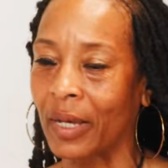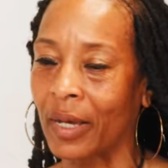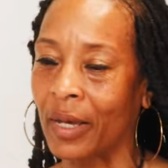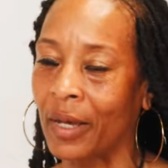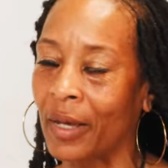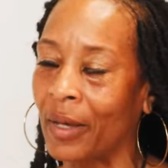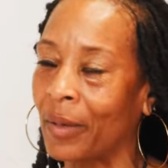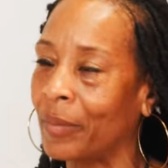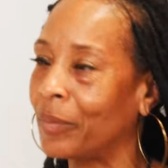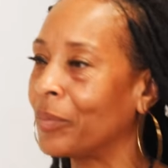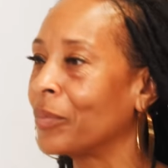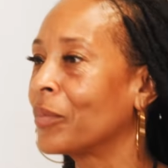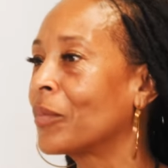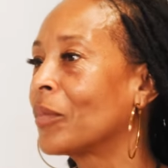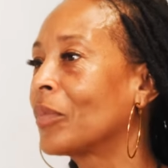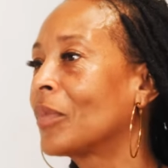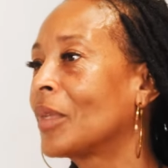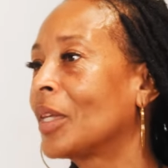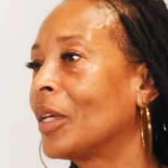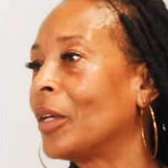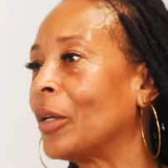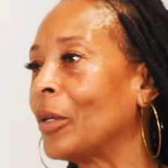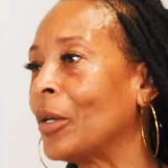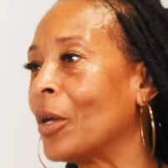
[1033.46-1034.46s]
up,
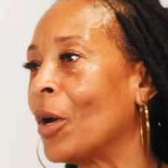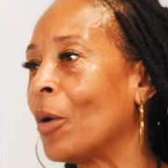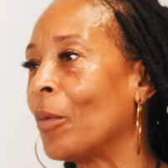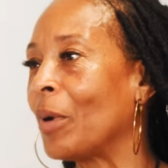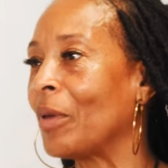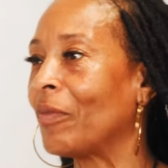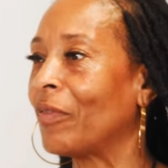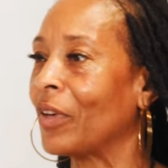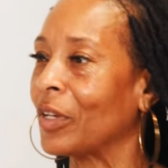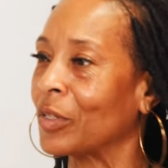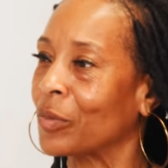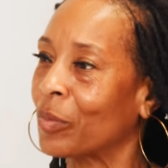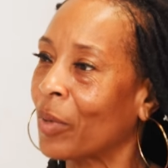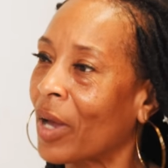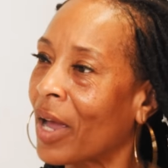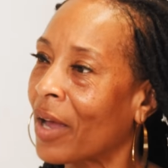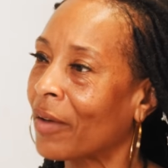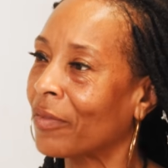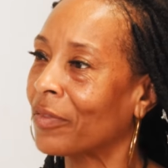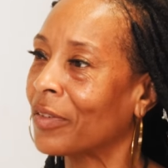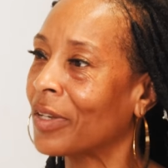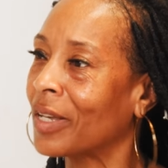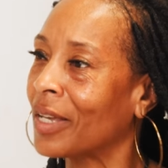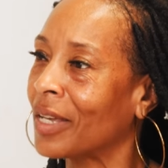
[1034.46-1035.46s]
you know, we fix
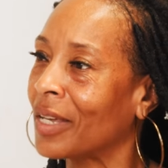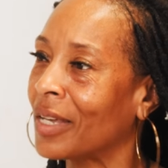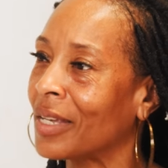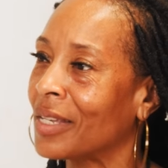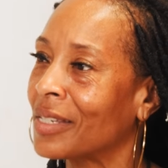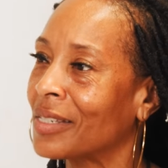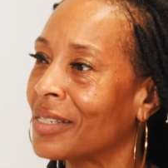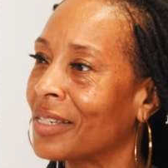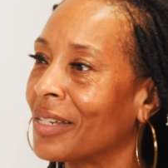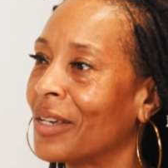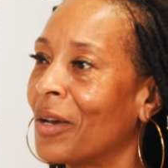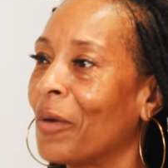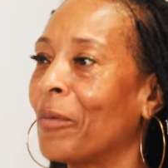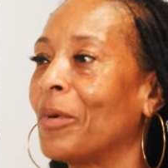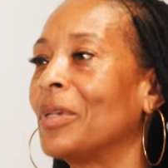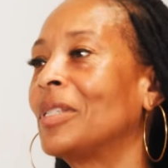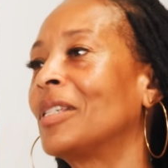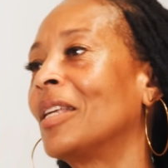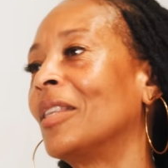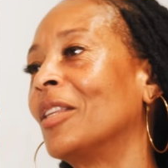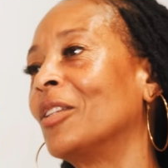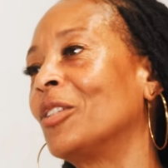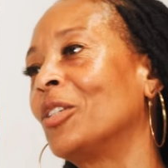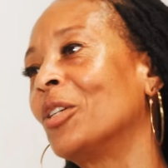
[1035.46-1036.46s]
breakfast, we
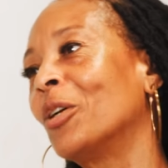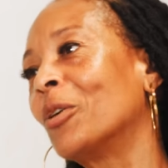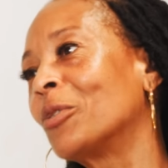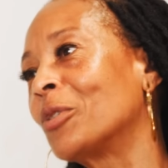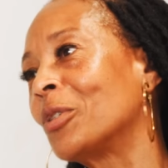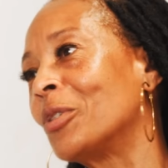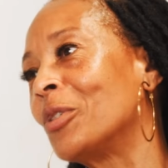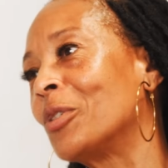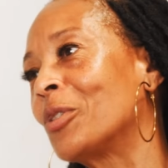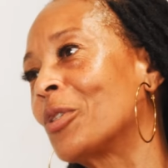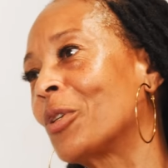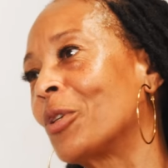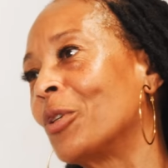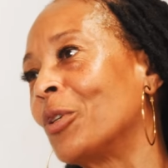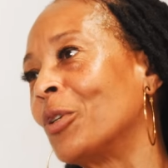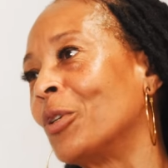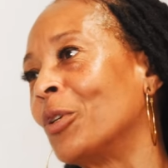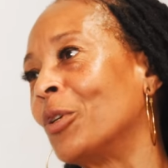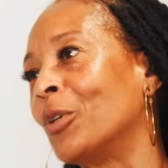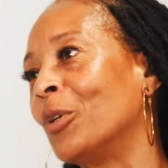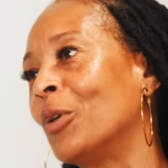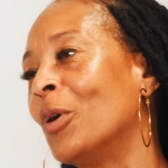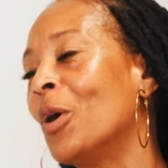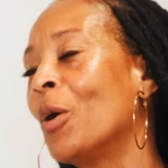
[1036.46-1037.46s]
send the children to
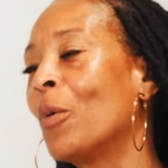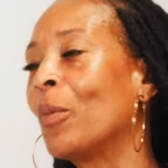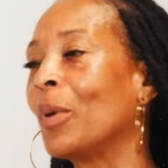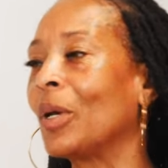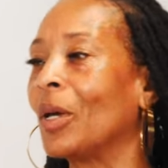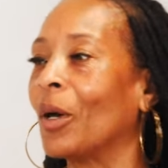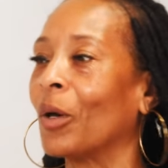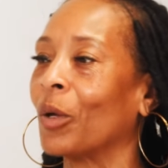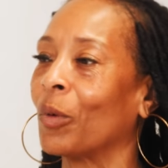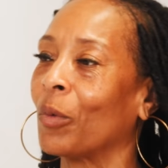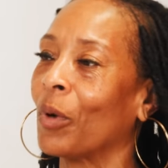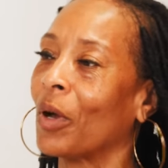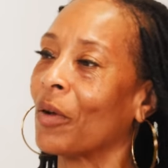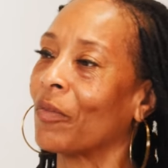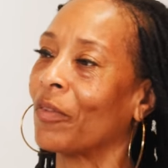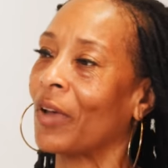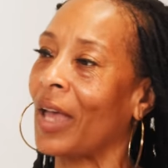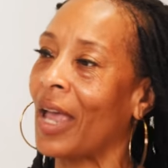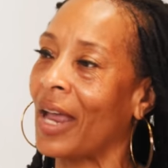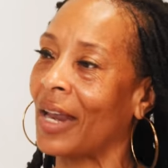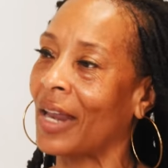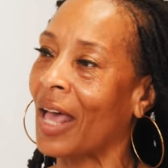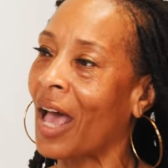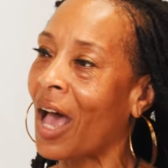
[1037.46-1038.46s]
school, we go to work for
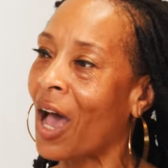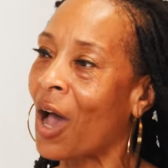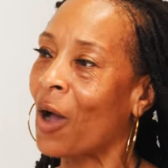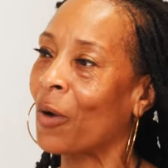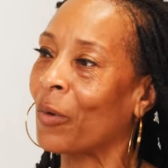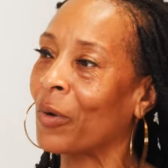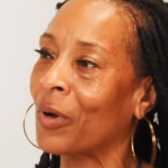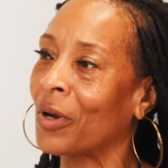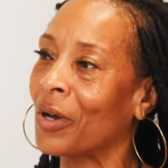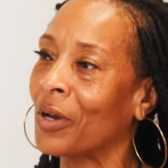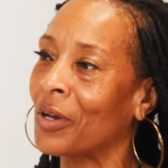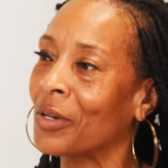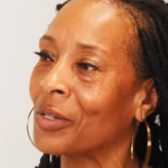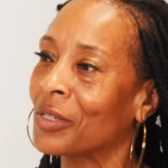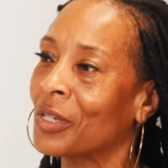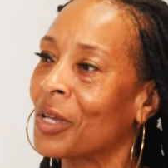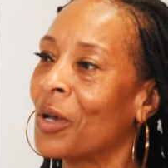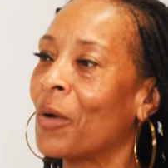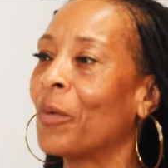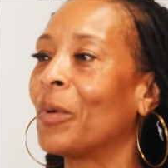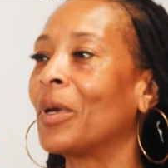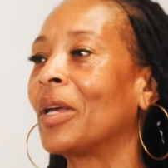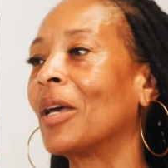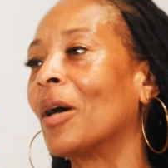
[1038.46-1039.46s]
8 hours,
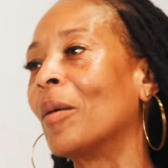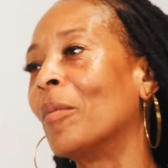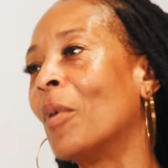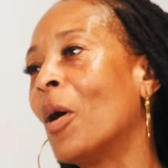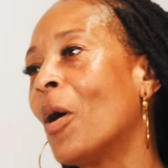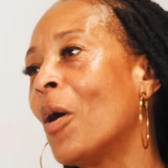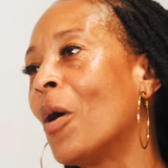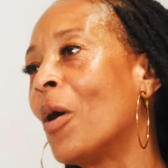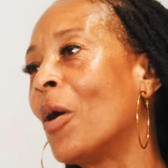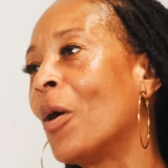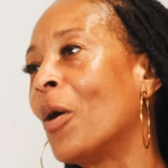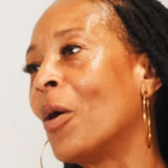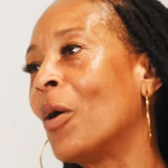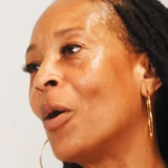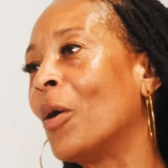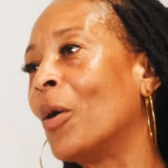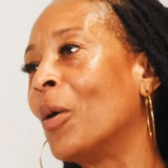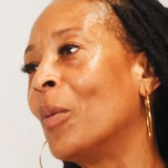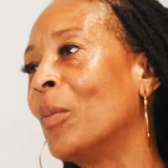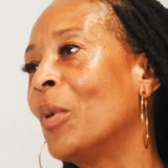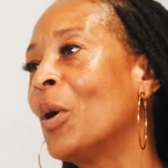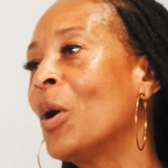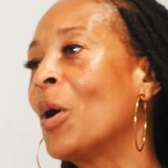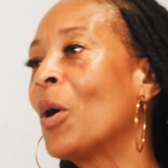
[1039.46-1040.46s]
we come
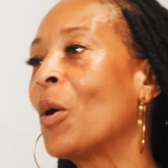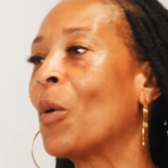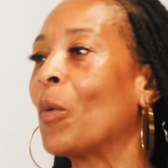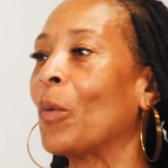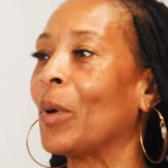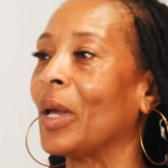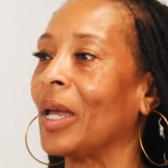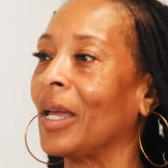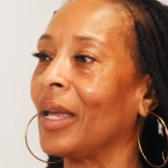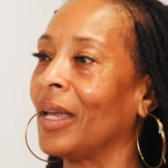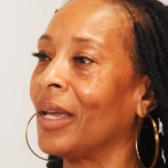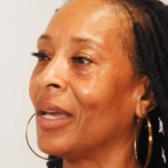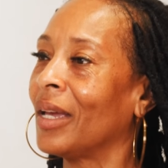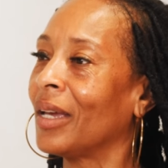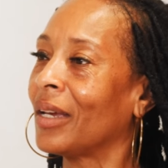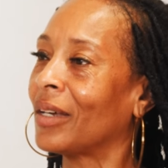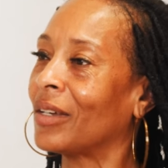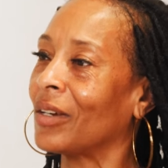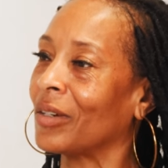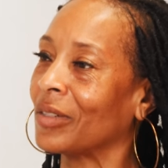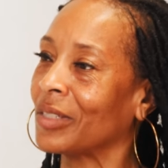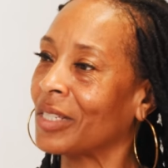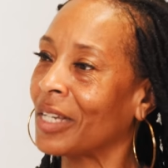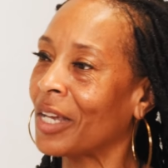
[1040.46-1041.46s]
home, we
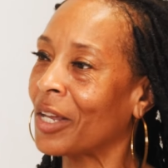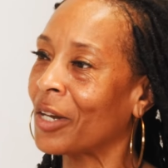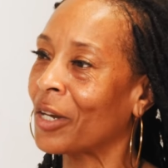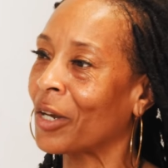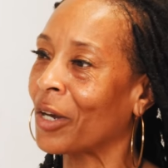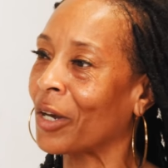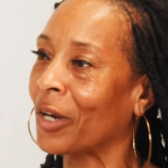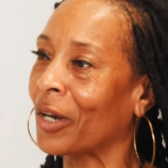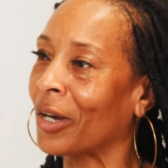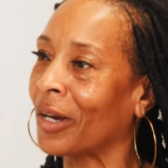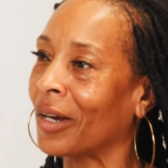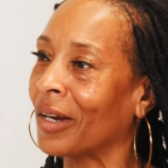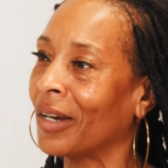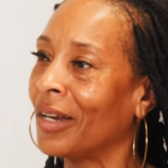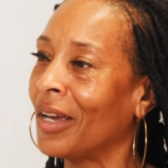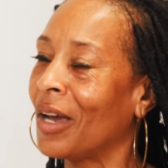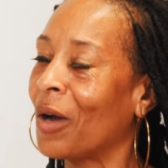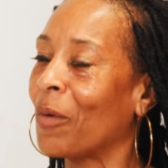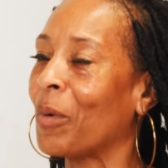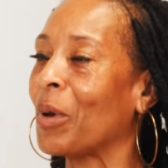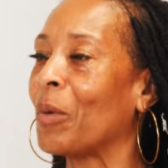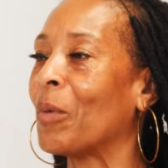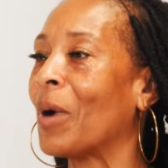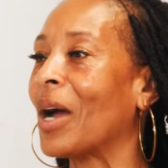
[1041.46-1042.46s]
cook dinner,
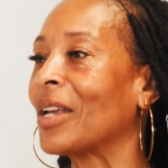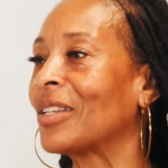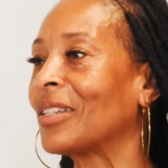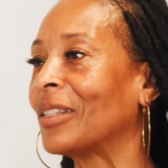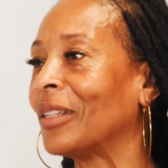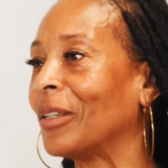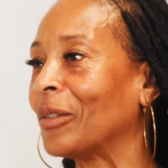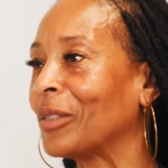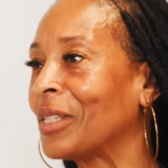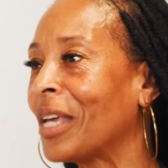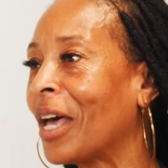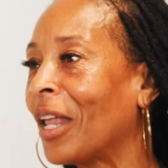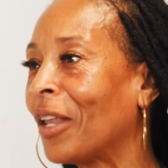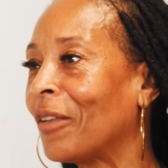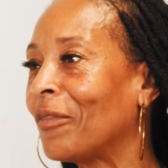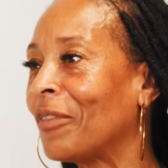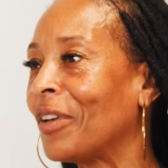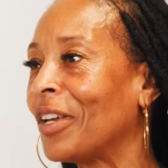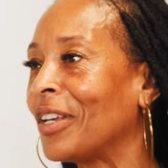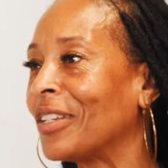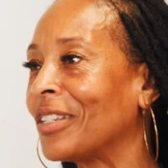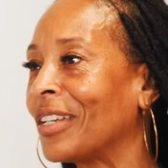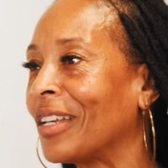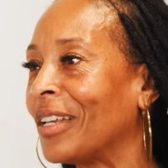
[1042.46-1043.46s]
we watch a little
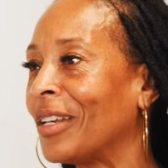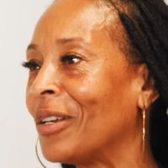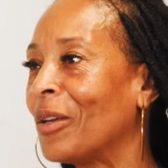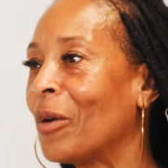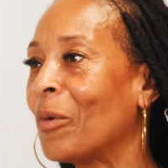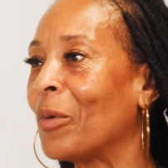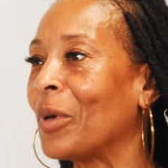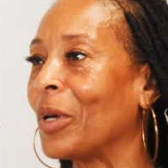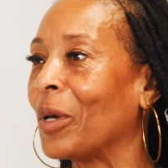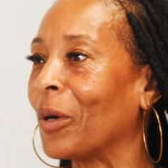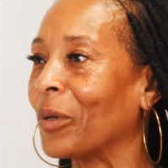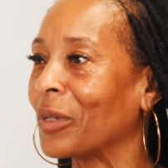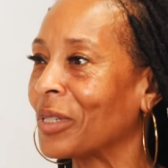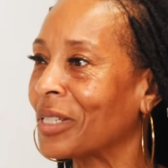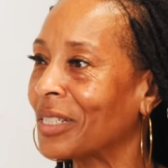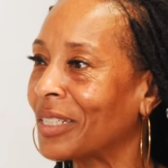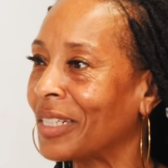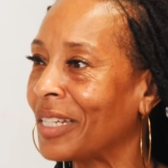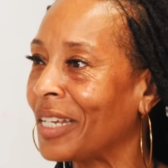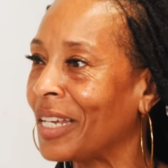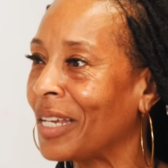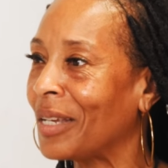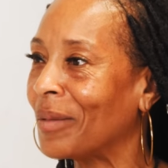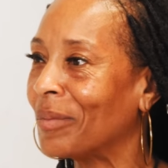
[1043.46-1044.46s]
television, we go to
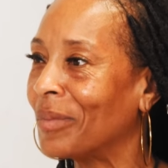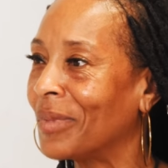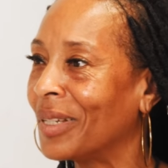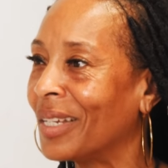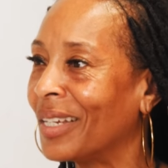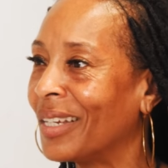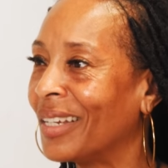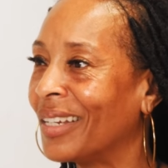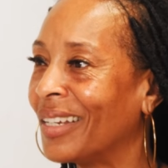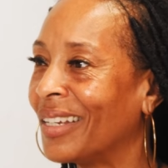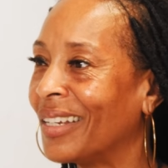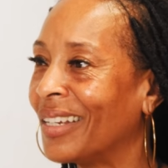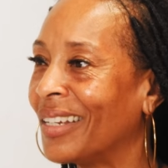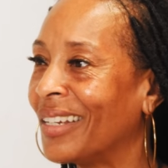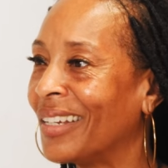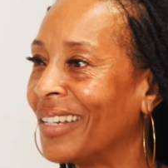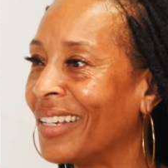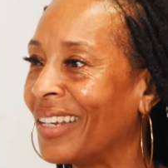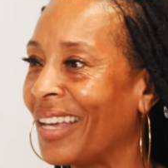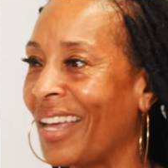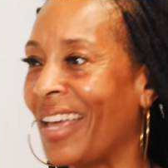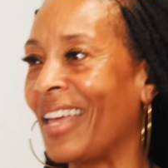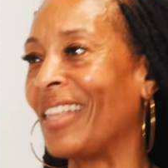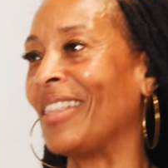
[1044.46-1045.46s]
sleep,
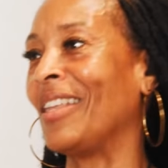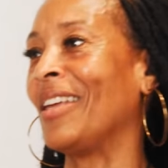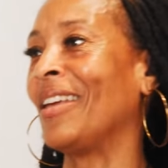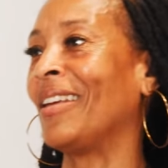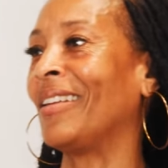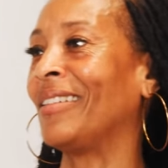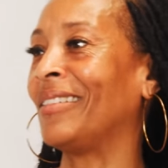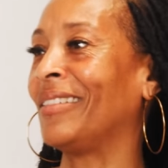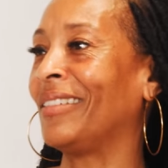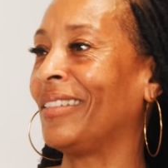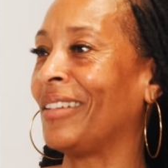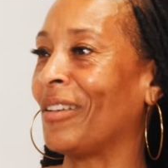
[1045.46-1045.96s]
and then